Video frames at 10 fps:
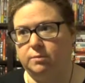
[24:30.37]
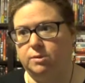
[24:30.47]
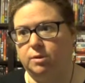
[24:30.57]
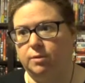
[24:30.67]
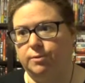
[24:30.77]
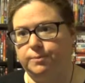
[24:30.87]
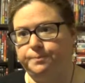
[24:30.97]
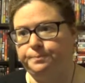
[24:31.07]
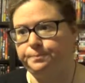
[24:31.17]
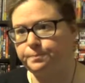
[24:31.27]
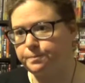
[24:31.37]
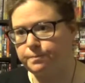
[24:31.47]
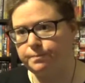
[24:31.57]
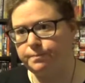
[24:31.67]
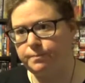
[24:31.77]
So
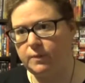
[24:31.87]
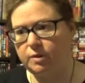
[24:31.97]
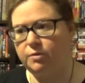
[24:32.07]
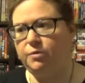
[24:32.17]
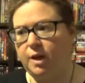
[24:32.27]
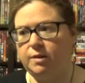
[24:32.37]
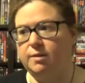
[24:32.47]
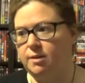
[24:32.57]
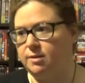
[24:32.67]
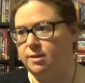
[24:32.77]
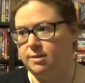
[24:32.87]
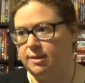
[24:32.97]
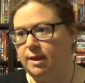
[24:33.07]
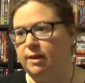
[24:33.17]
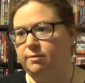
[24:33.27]
the fact that it doesn't
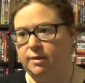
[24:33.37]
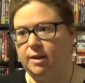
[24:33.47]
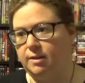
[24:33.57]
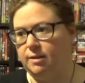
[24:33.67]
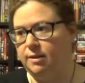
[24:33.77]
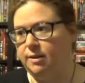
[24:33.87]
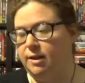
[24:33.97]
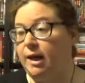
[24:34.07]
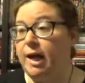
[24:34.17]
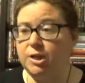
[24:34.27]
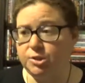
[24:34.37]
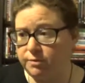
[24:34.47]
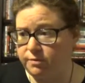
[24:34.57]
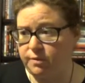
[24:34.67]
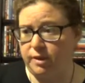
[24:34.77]
have that action
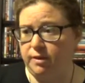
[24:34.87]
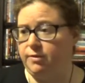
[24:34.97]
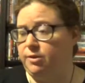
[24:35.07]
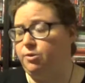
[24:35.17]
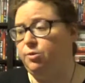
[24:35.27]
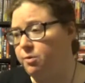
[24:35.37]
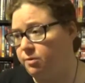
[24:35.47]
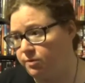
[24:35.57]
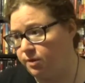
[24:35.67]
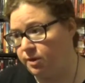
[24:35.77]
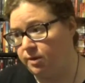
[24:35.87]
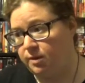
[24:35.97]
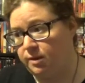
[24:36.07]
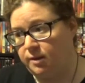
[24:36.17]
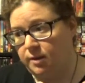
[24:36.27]
flair, the humor flair,
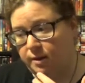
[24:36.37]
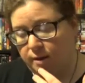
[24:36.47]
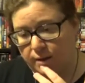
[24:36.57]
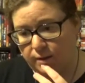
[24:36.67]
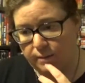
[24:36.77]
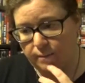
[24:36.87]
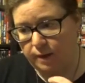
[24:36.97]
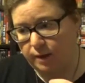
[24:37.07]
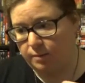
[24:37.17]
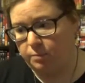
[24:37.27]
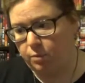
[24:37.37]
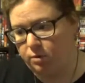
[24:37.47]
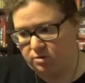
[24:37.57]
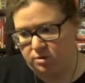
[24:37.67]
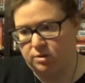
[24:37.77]
and it
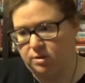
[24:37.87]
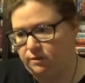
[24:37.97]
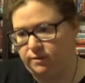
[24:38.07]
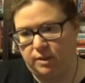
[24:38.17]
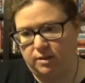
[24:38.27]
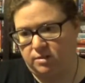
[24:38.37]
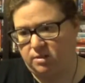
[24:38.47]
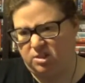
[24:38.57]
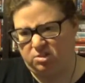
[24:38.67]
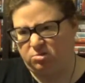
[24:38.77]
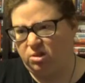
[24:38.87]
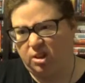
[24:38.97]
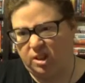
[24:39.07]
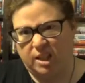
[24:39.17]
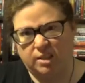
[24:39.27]
boils itself down to this
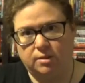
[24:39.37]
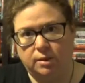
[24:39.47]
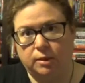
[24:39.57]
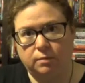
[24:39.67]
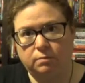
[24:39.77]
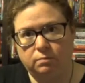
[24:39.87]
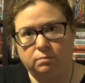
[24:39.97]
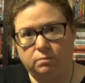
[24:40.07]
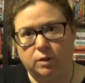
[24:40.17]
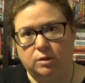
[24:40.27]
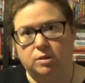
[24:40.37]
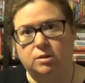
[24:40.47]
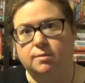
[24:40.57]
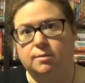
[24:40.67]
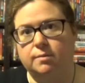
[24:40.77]
raw, nasty
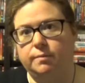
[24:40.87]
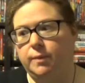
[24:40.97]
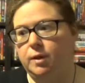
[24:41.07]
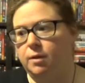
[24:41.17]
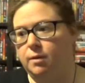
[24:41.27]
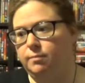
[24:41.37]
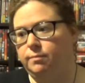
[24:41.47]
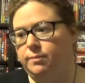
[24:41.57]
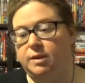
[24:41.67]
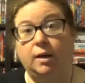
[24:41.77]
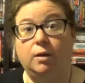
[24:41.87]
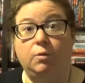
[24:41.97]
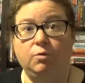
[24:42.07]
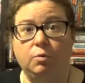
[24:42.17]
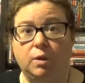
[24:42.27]
existence, did not
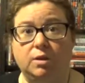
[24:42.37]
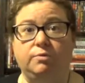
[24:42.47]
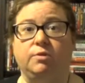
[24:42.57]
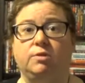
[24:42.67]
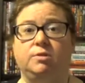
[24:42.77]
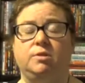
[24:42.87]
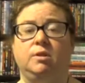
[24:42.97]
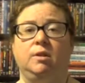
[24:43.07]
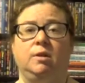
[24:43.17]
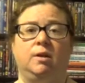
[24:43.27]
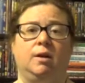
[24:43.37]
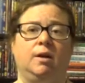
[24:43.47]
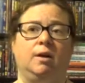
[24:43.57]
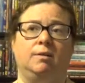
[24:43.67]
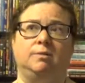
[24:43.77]
go over well at first.
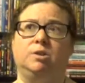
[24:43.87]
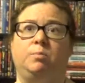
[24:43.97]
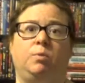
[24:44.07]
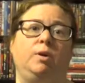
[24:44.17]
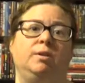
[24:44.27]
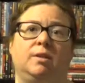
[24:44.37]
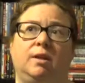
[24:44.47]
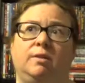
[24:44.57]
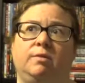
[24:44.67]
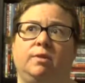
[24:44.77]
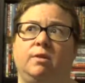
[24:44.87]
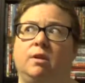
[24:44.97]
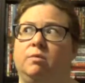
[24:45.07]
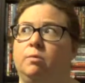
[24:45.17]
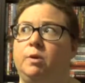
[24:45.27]
To the point that even
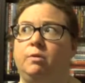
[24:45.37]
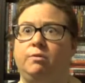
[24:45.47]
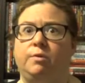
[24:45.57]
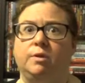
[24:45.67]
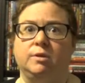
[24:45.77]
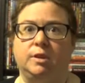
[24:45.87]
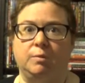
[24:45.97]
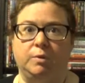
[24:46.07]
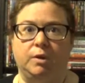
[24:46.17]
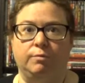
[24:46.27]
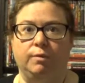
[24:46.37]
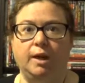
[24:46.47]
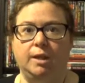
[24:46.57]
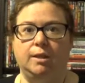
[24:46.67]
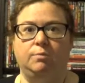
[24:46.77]
Romero fought to keep it
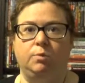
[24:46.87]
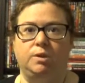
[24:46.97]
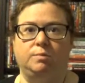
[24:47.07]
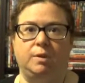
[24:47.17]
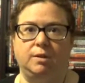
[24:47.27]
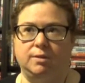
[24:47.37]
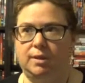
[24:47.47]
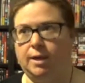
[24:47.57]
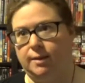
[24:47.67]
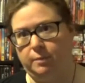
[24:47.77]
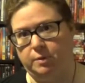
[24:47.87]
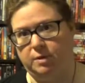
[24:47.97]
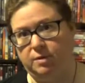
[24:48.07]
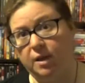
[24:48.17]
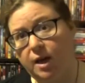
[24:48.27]
unrated, which means it had a
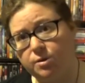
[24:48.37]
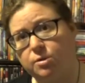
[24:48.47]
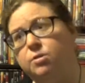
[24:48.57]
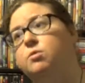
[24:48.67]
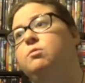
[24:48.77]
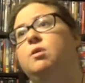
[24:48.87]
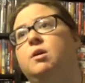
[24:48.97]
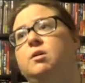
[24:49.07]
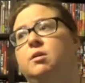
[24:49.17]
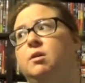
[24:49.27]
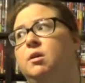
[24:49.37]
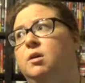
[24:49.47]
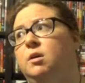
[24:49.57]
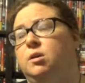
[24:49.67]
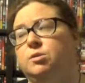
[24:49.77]
limited theatrical run,
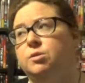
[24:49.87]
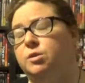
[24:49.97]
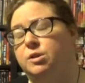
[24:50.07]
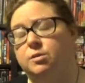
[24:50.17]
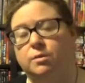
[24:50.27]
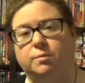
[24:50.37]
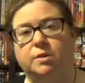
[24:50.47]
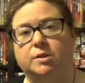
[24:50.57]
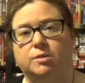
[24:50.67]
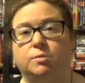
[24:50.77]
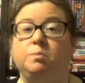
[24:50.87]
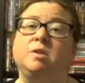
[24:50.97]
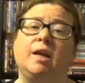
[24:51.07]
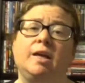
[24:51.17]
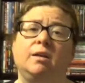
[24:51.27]
because only certain places would
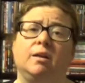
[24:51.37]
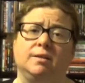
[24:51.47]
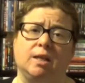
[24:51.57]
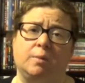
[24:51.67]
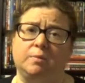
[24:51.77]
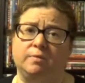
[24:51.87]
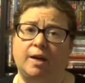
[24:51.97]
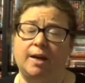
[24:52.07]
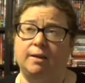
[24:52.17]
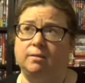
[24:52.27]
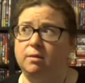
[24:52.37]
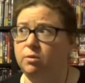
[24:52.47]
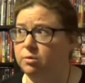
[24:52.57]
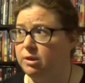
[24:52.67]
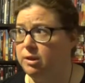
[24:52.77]
play it. On top of that,
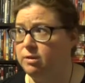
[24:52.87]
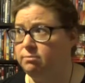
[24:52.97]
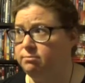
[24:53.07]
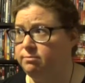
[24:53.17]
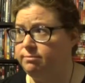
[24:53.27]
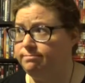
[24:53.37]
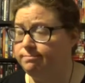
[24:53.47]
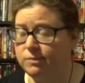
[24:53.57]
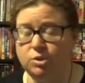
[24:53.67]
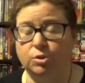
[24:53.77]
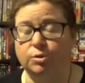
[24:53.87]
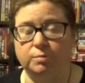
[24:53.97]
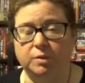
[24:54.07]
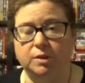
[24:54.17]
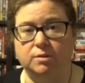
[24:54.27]
only certain
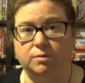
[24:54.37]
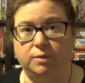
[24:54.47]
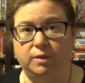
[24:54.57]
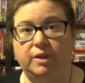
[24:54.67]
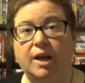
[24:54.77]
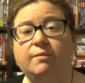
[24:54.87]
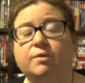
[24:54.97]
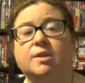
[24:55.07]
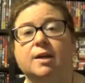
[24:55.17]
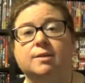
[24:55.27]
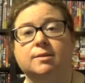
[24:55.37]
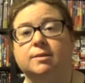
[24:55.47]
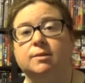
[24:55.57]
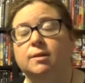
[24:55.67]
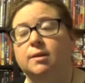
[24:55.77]
places would even advertise
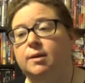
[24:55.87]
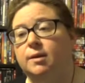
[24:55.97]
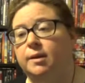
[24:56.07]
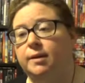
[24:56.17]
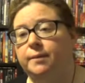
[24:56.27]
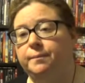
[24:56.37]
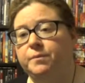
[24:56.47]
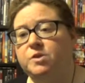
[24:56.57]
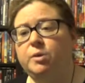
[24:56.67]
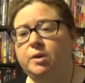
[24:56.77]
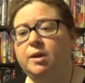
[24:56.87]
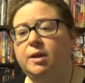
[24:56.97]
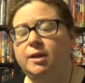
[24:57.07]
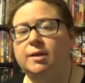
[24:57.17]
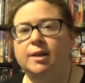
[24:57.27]
it. So
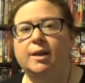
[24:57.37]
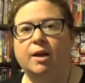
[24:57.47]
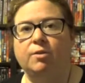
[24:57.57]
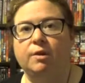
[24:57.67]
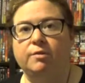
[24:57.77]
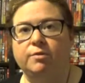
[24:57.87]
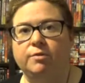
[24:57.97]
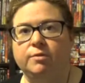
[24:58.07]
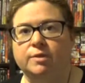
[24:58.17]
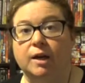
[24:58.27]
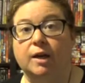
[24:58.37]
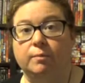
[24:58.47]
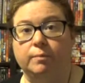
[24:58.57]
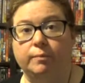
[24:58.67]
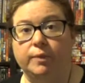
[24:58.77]
it had a rough
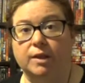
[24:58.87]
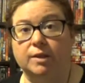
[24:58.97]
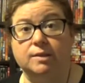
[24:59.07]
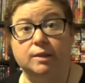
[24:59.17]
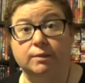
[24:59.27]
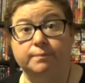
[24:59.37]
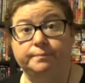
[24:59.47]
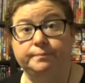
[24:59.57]
time getting seen.